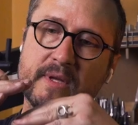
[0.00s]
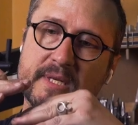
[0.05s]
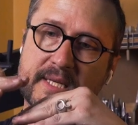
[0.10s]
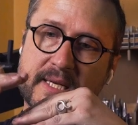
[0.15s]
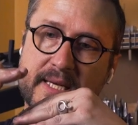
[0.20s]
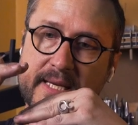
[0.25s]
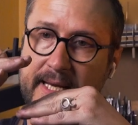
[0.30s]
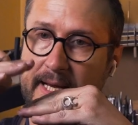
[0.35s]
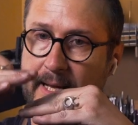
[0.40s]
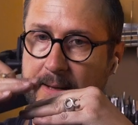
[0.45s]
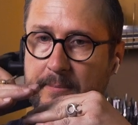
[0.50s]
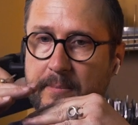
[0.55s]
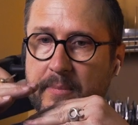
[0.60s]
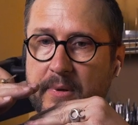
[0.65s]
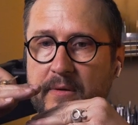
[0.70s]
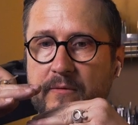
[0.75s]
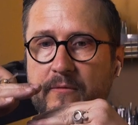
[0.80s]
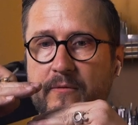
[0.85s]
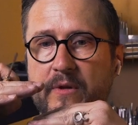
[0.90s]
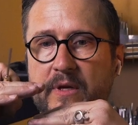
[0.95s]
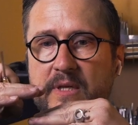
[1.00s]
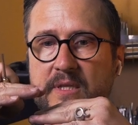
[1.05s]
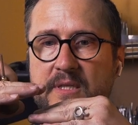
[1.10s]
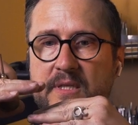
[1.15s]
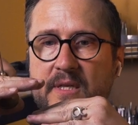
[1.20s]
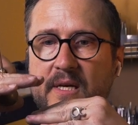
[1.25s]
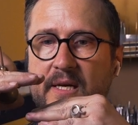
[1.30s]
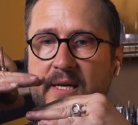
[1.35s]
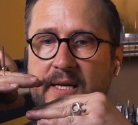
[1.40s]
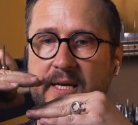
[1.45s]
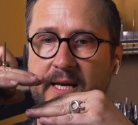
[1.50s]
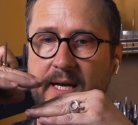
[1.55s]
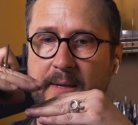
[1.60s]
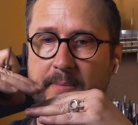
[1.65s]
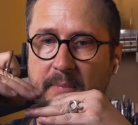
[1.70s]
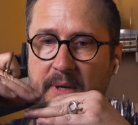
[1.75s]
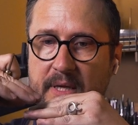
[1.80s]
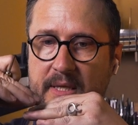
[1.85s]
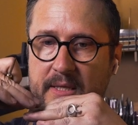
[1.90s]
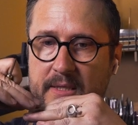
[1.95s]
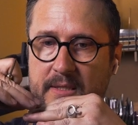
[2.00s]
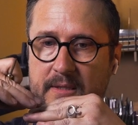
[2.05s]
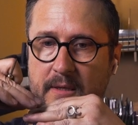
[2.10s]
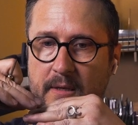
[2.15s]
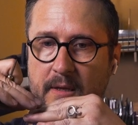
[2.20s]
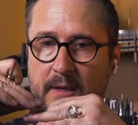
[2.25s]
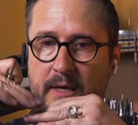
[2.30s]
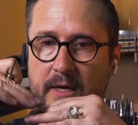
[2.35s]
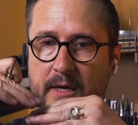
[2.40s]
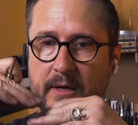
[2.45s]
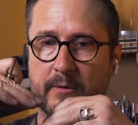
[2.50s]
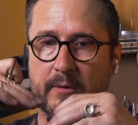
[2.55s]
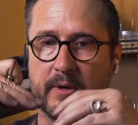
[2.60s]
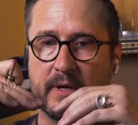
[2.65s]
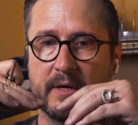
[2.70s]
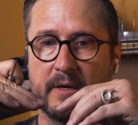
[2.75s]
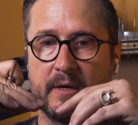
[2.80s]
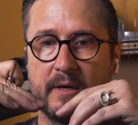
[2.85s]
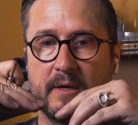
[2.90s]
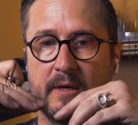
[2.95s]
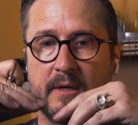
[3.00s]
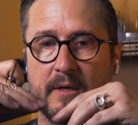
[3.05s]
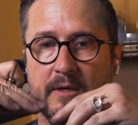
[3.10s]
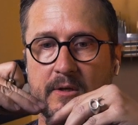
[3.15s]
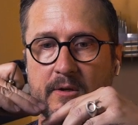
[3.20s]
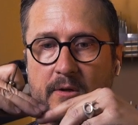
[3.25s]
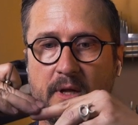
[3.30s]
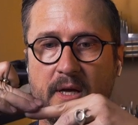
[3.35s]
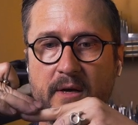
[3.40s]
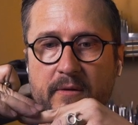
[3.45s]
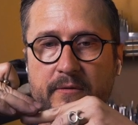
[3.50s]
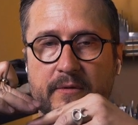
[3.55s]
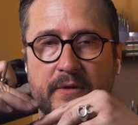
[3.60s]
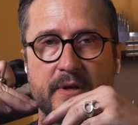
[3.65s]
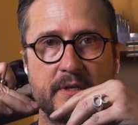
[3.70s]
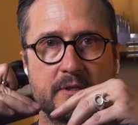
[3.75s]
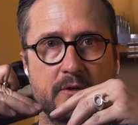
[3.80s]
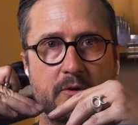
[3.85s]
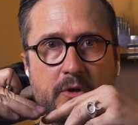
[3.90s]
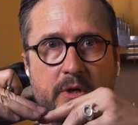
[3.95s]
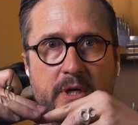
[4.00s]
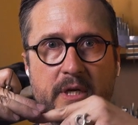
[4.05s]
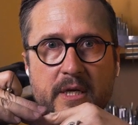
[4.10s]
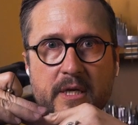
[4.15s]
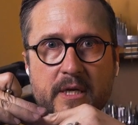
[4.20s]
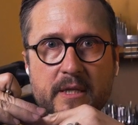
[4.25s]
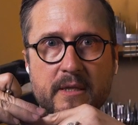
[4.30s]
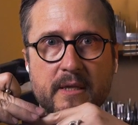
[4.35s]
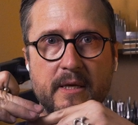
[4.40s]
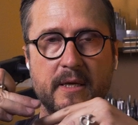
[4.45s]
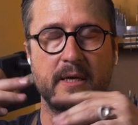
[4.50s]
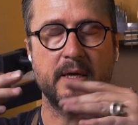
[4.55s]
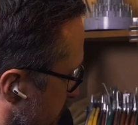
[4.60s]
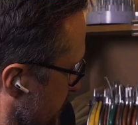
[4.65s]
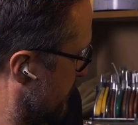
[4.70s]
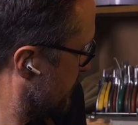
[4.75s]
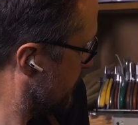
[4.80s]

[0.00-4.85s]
There's a gap. If there's a gap in this little area, you'll have things hooking in there.